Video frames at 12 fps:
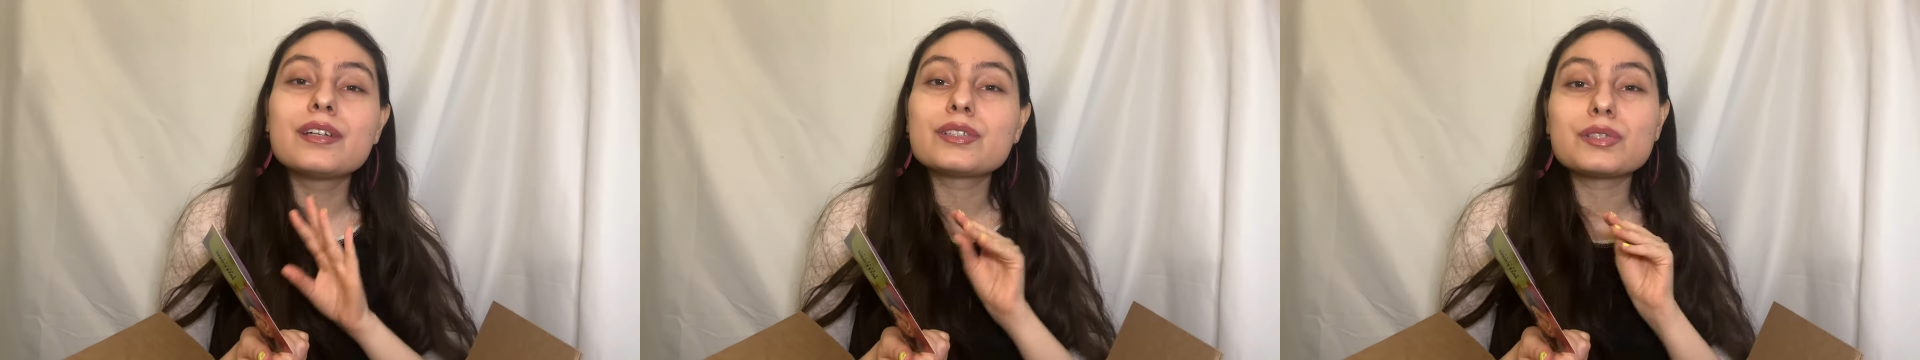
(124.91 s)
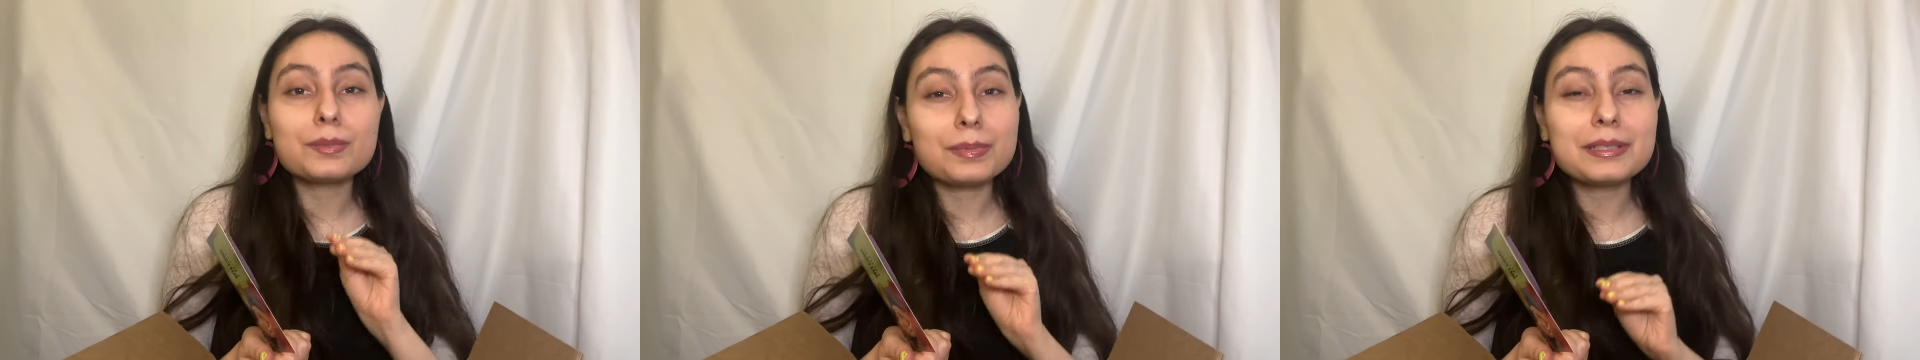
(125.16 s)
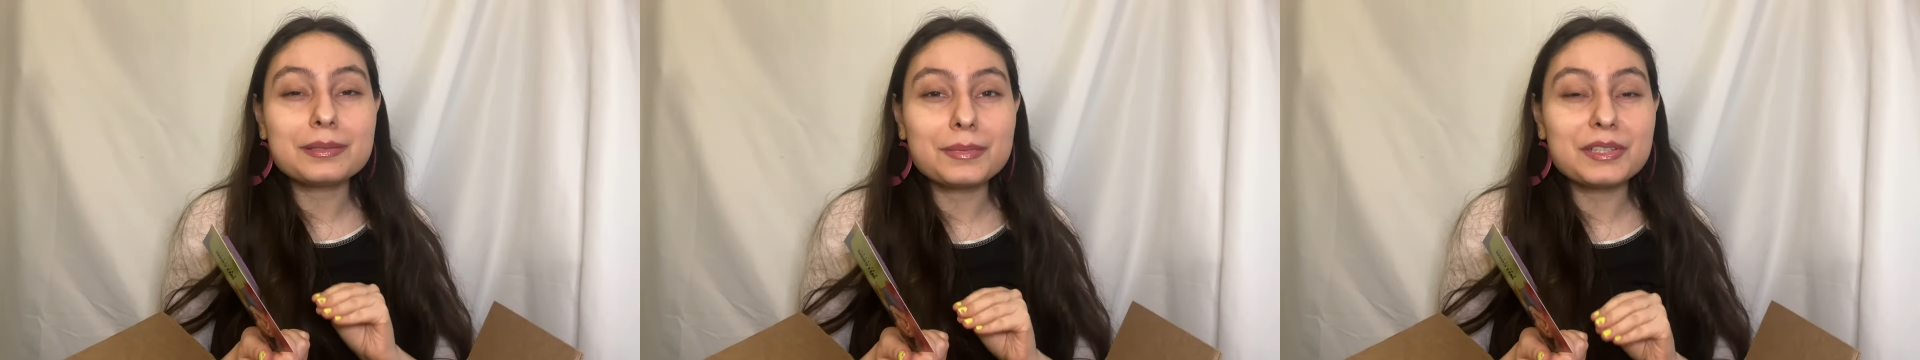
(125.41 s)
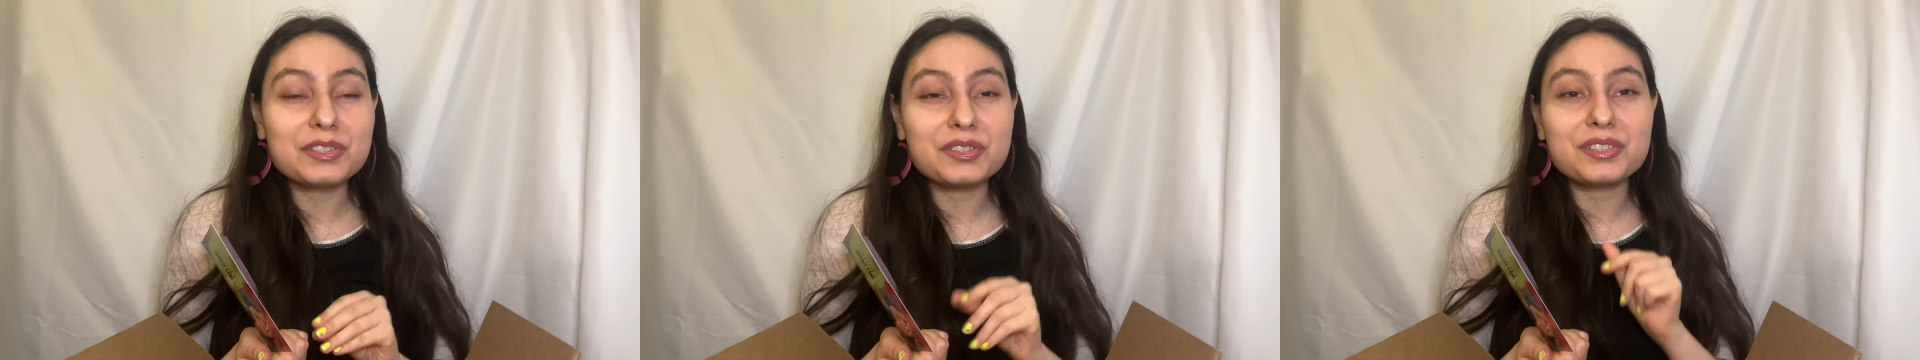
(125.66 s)
So please
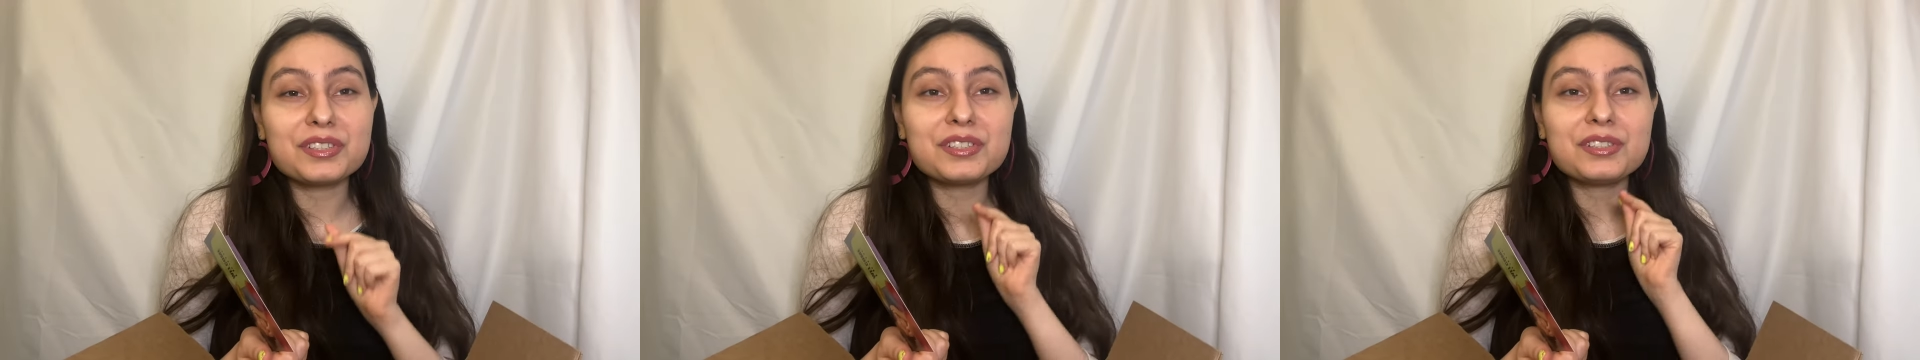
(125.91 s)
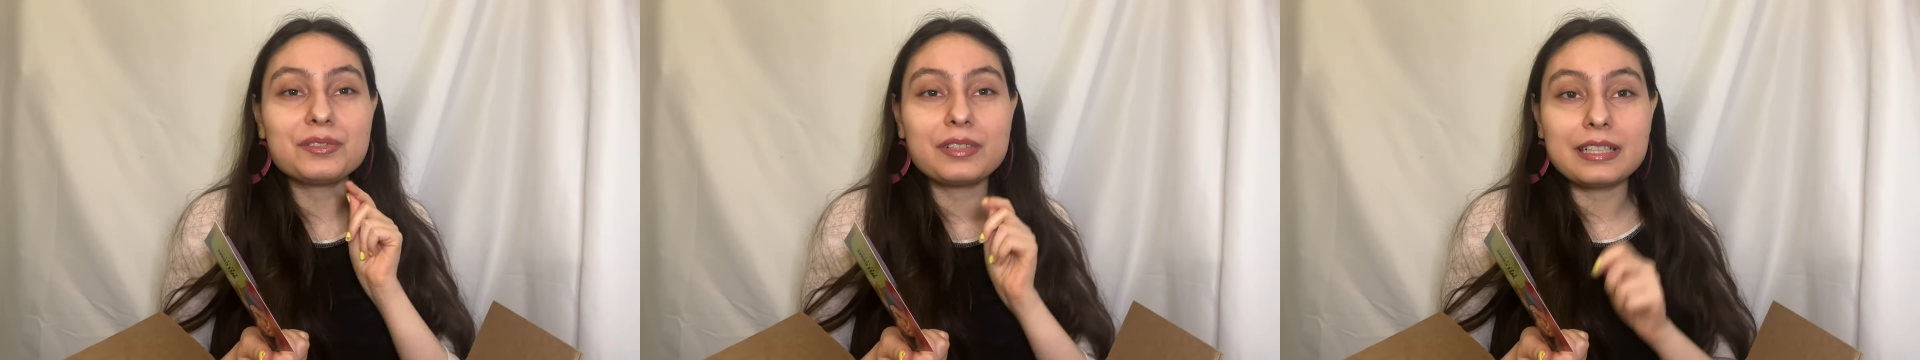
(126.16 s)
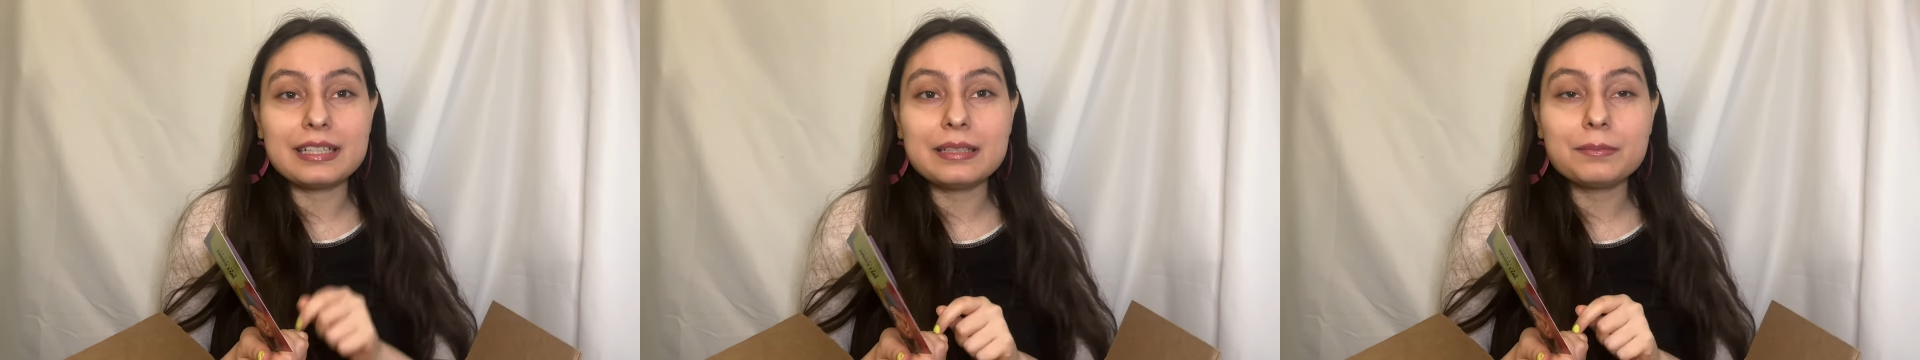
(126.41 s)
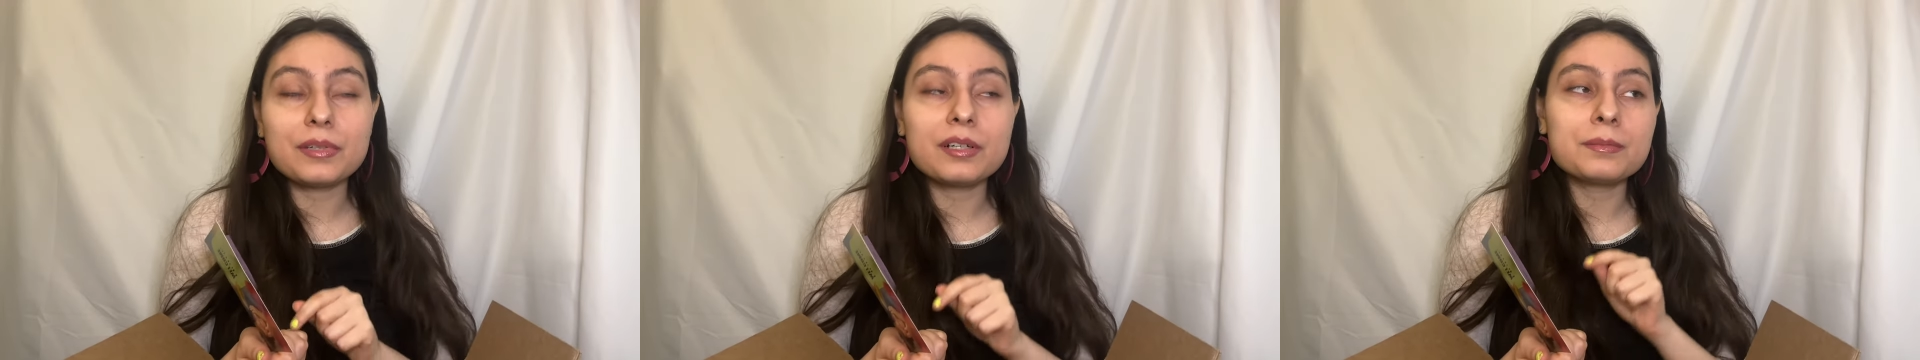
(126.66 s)
make sure you
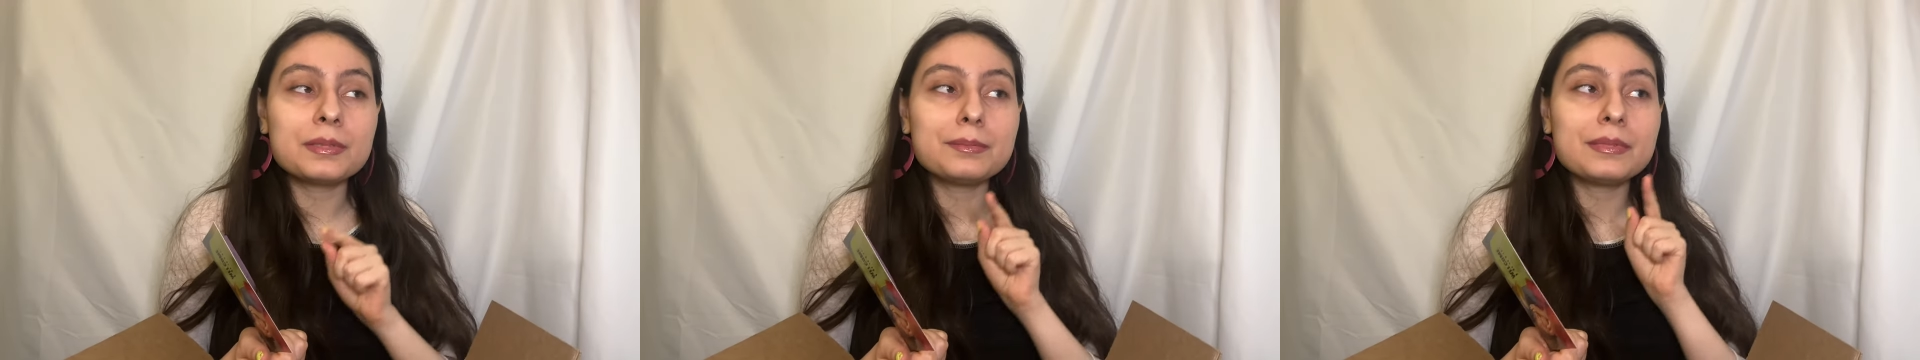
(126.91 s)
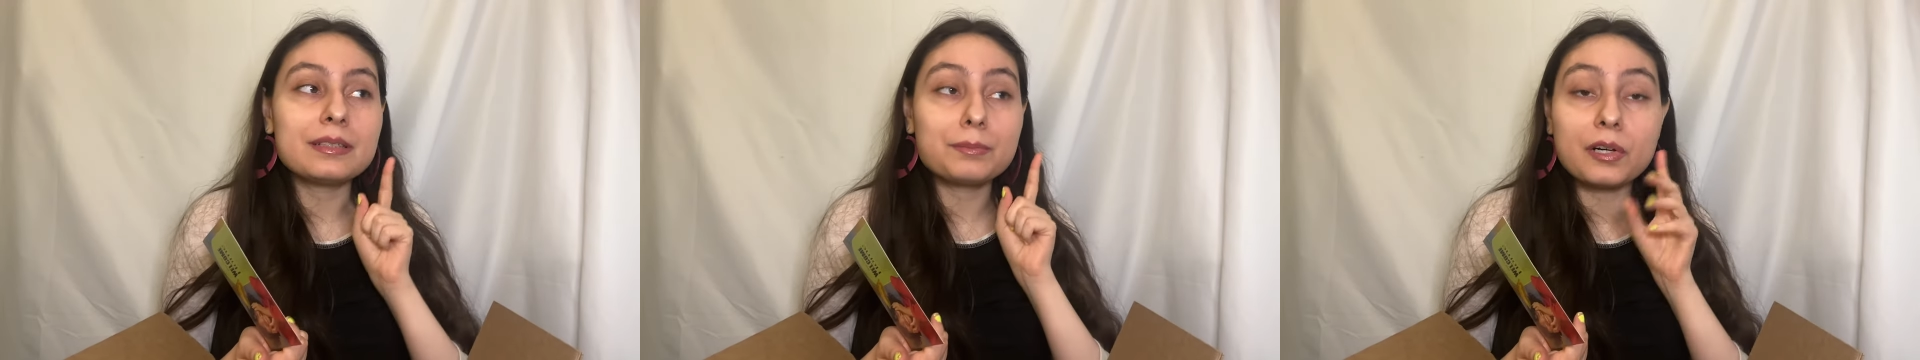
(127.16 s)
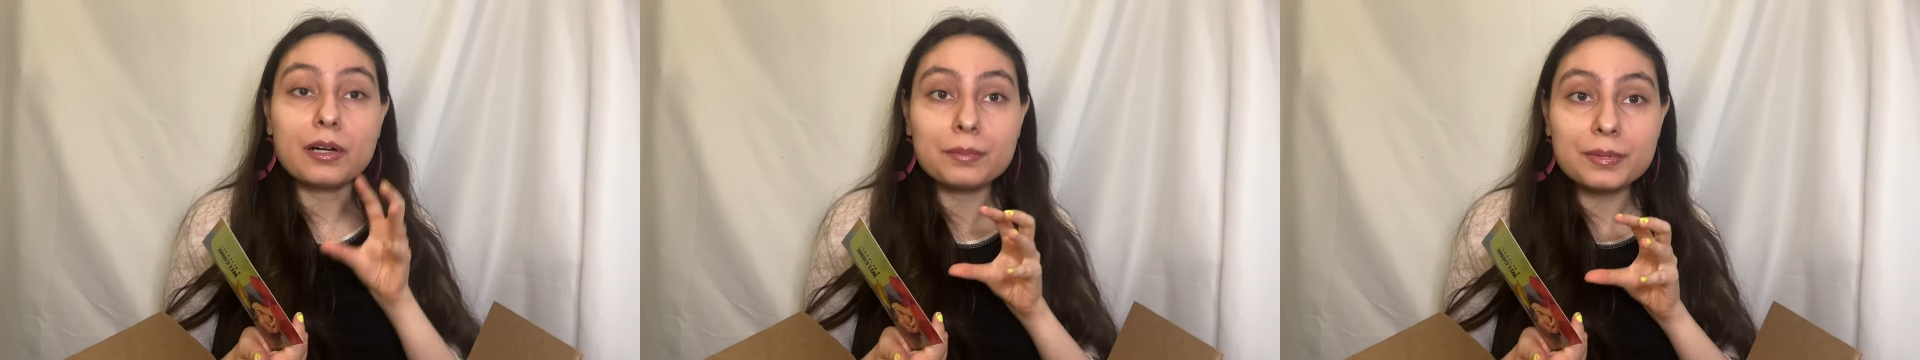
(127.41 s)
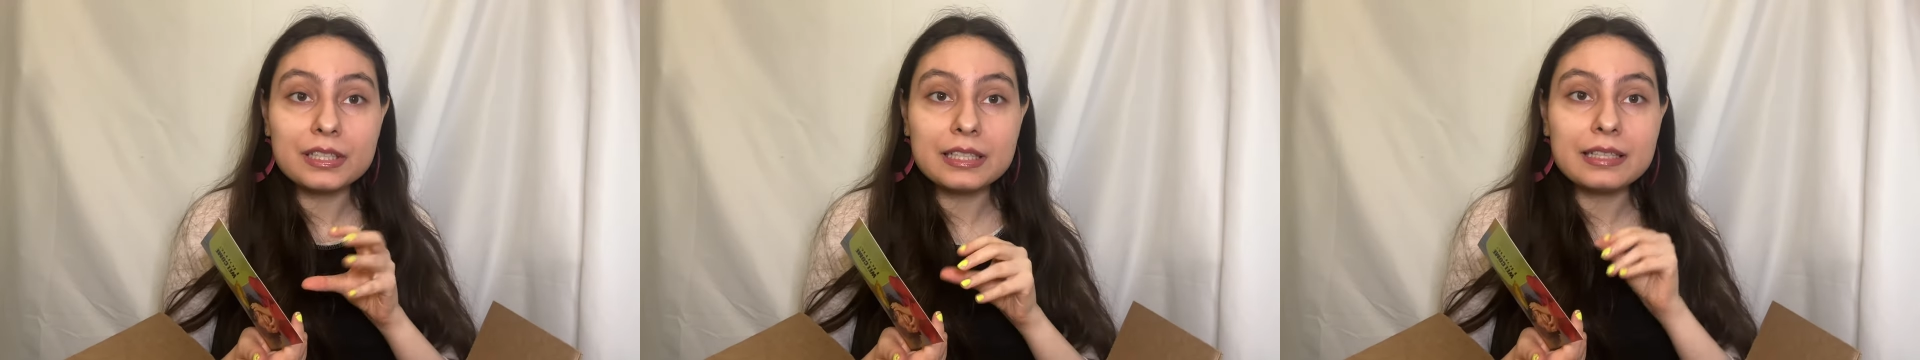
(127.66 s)
clean
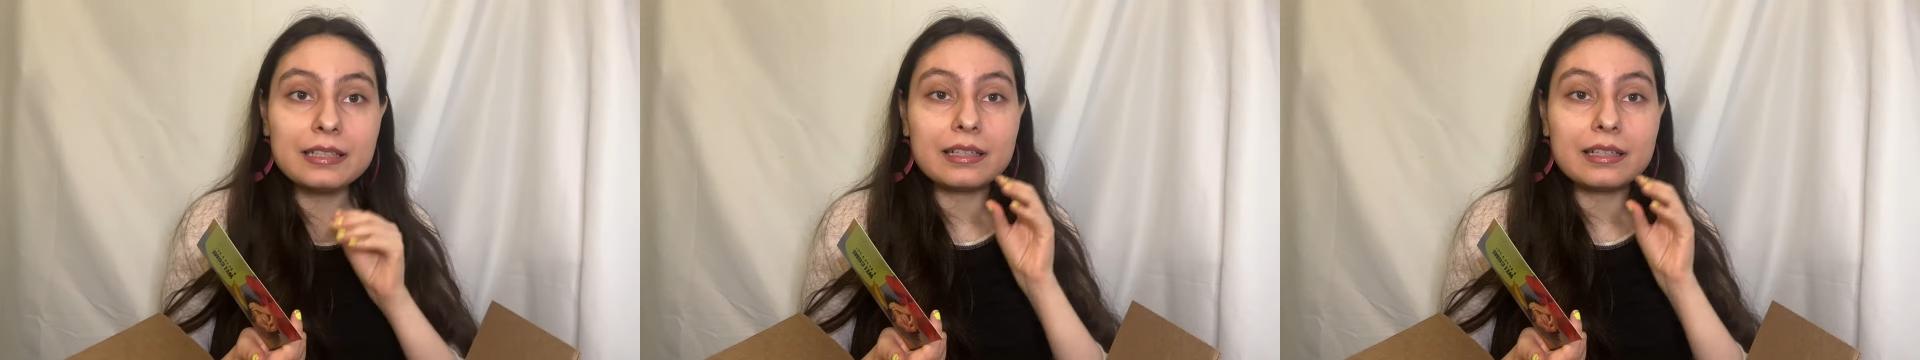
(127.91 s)
properly